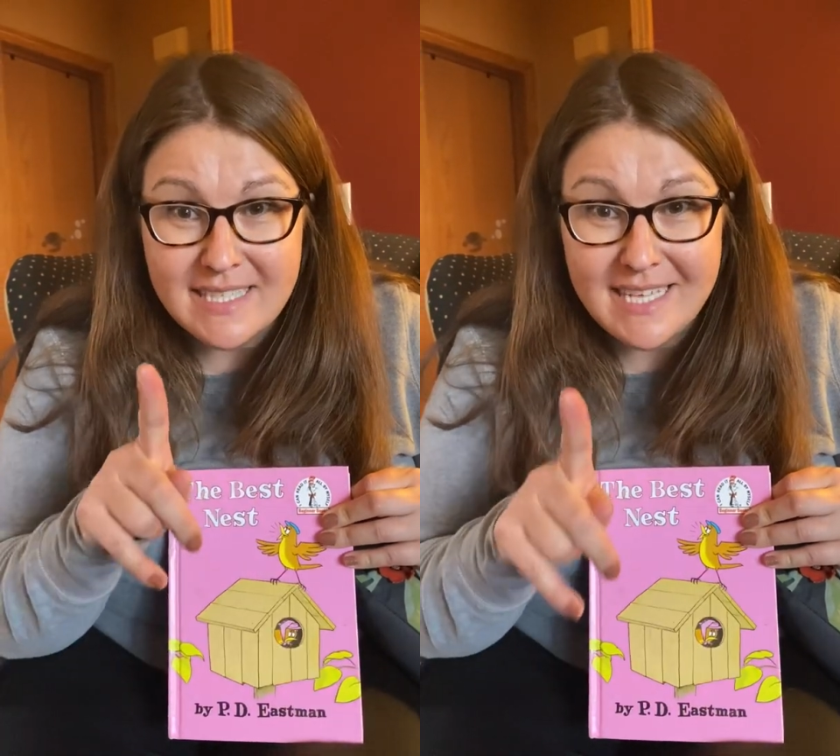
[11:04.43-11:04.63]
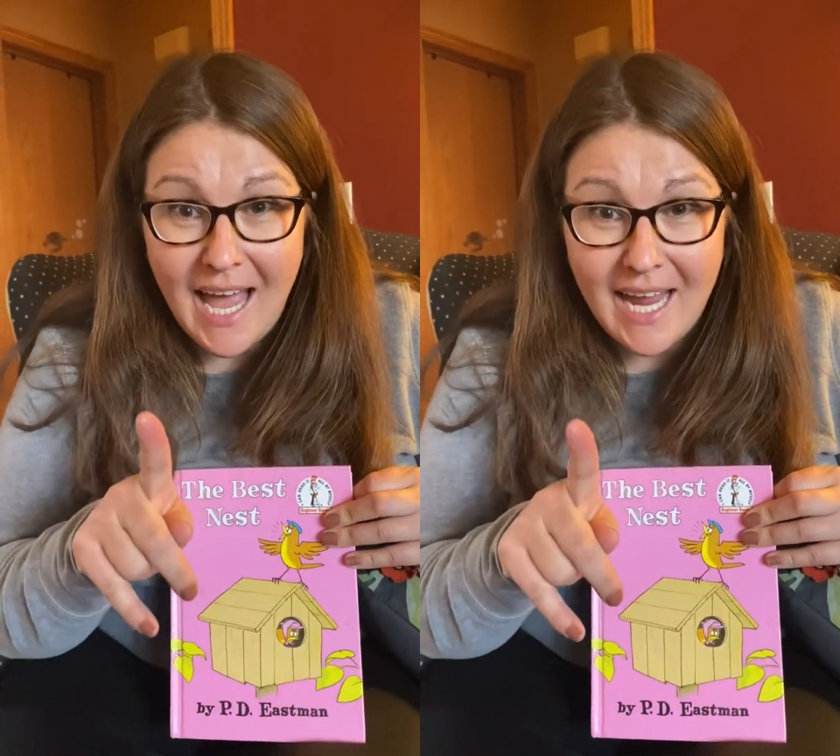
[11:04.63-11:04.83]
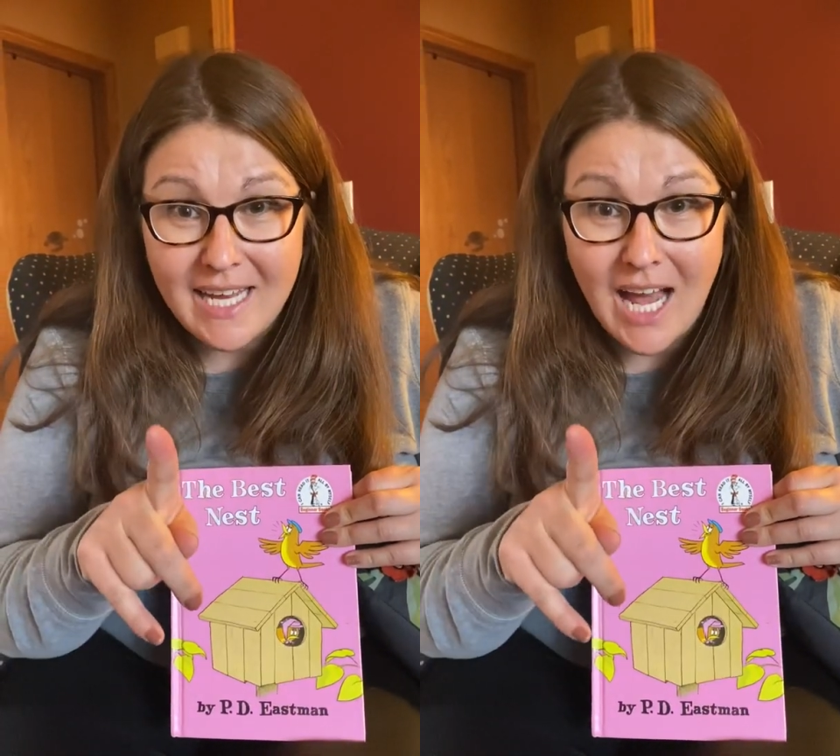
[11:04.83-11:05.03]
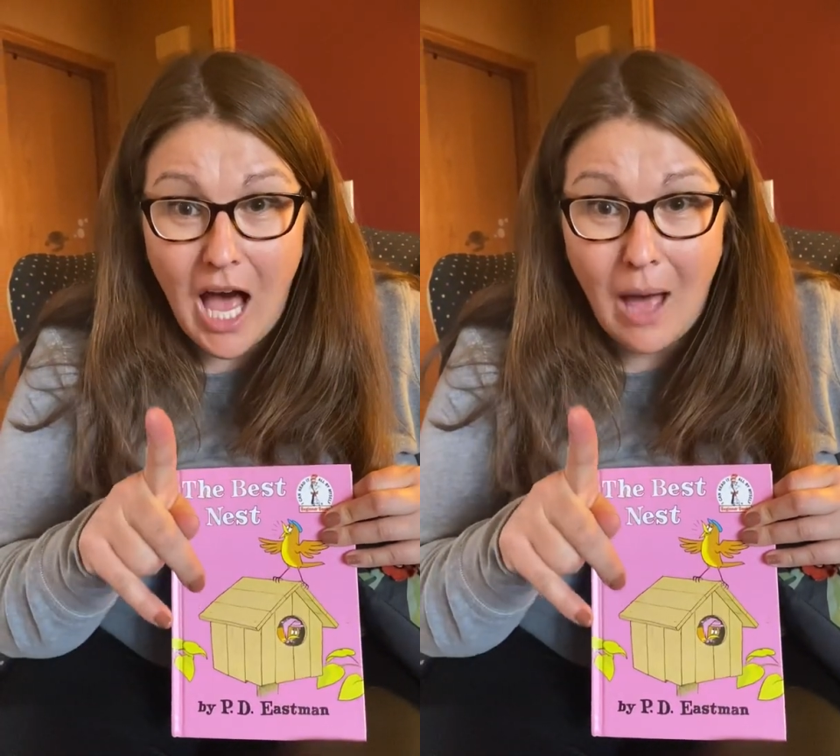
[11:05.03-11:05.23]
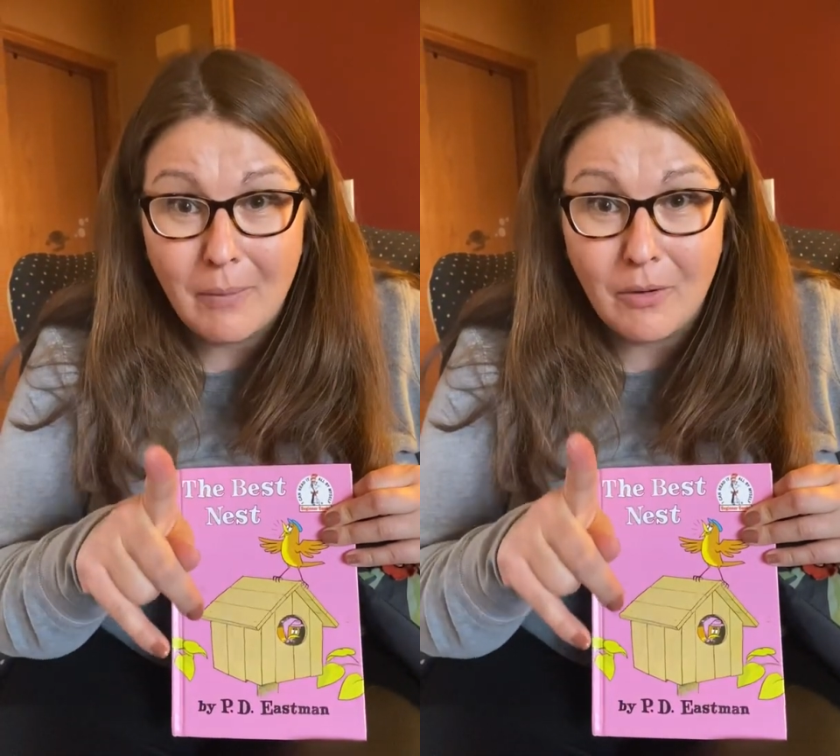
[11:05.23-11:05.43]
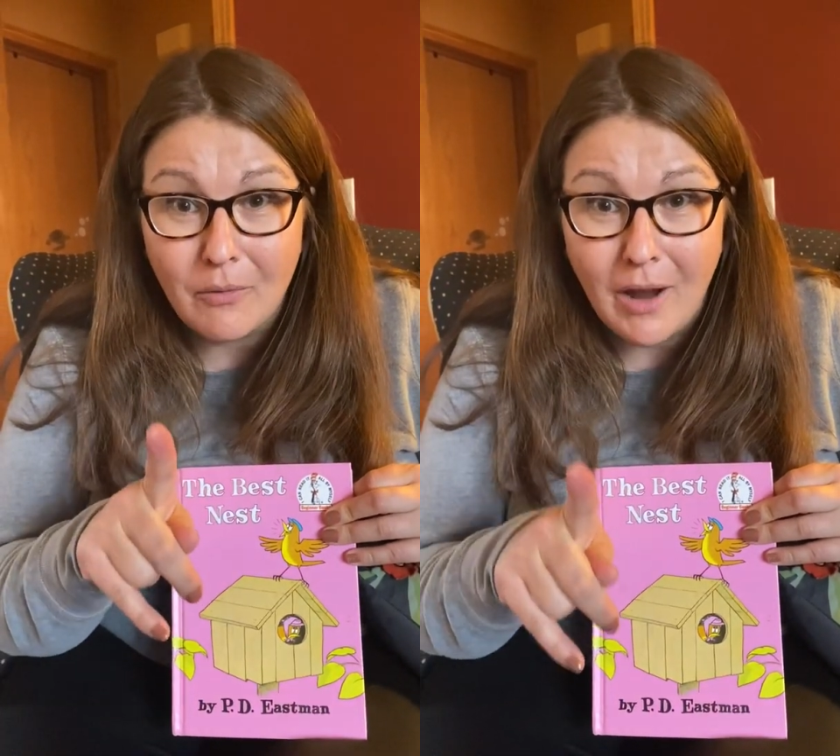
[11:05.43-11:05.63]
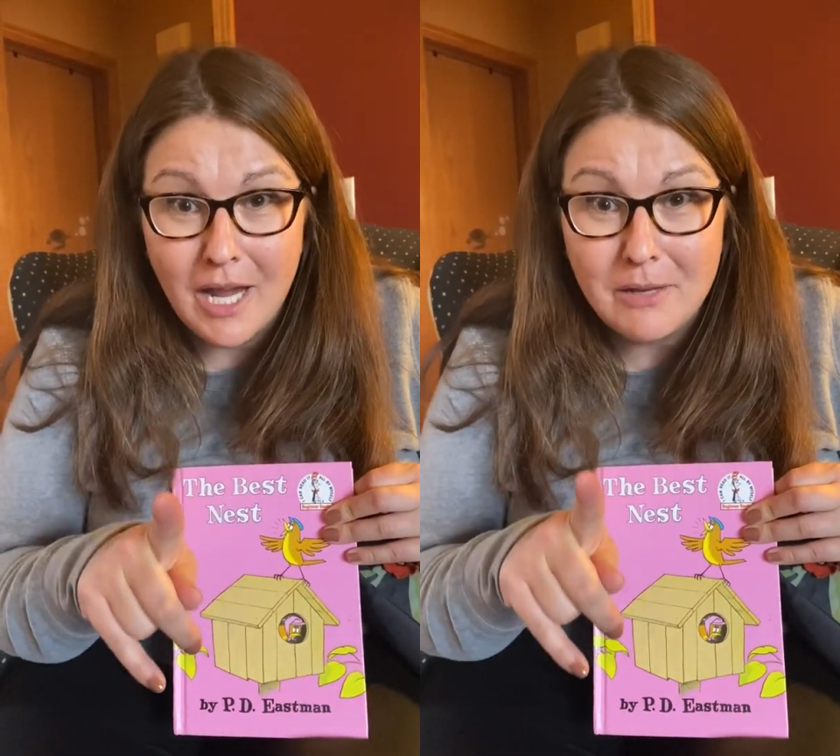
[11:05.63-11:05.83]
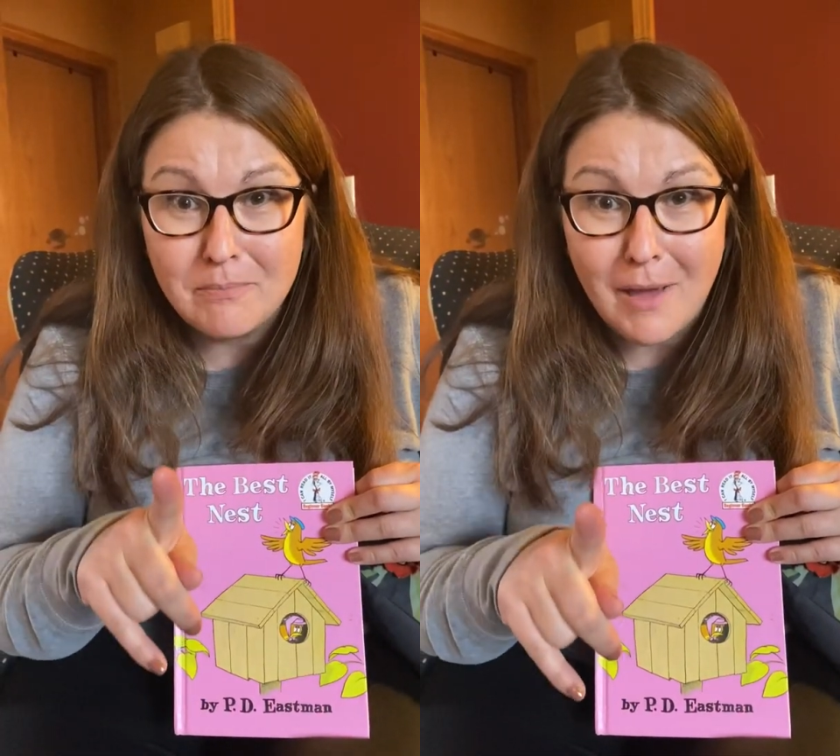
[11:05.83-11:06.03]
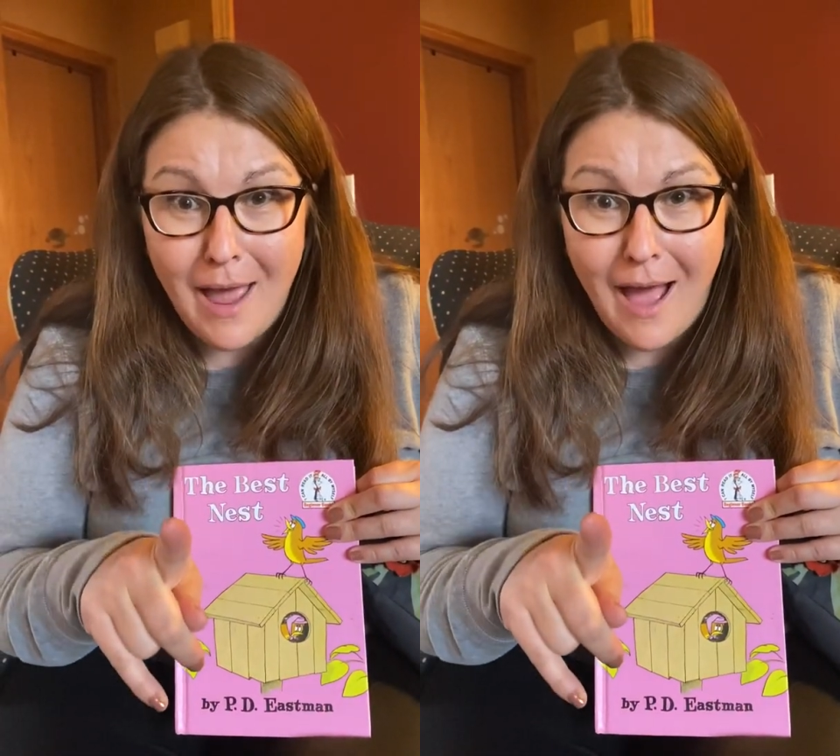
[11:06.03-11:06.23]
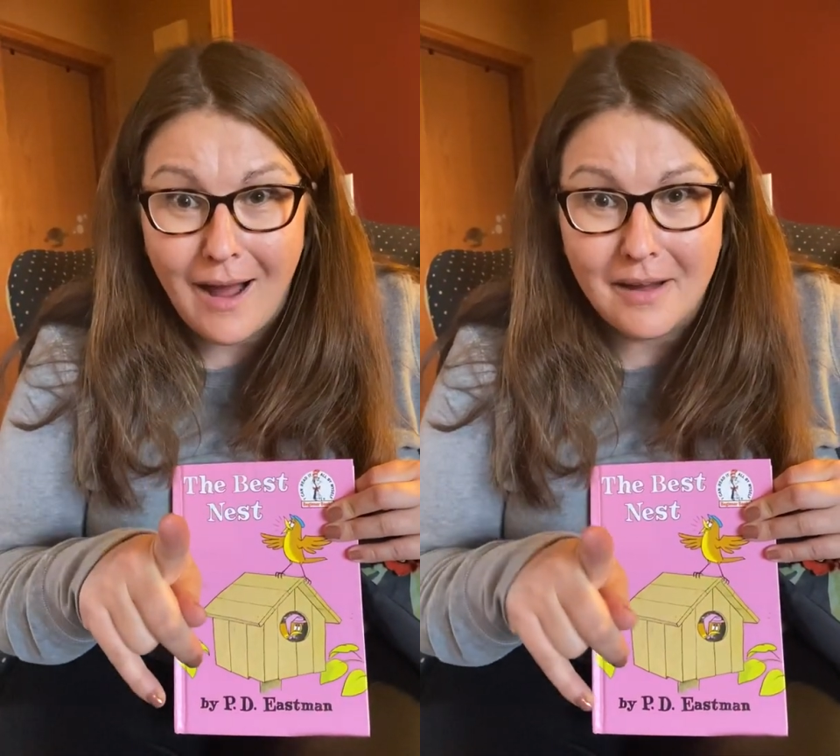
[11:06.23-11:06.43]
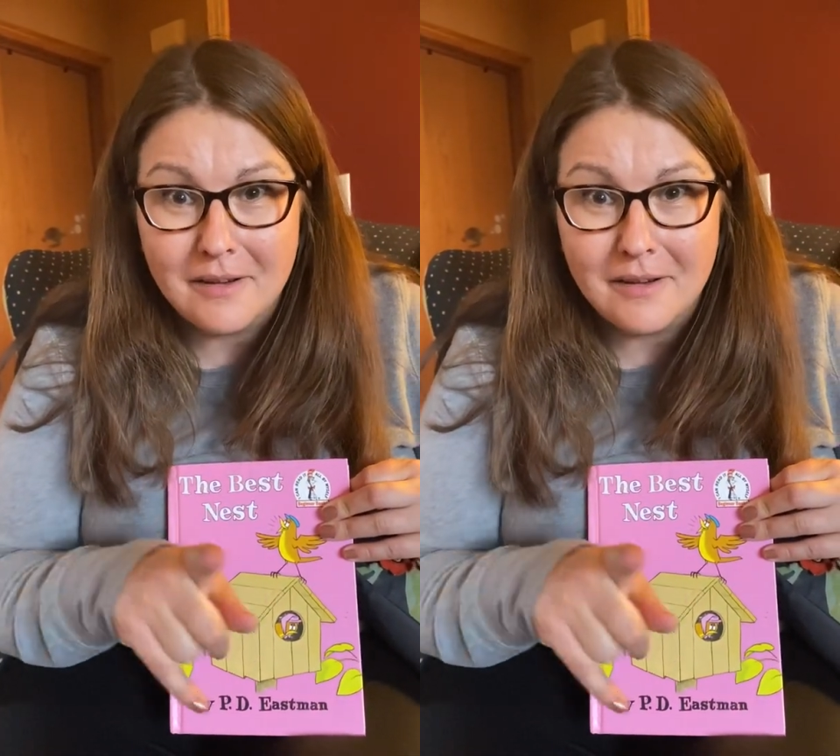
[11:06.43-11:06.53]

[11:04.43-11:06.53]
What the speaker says: tight, I'll be right back.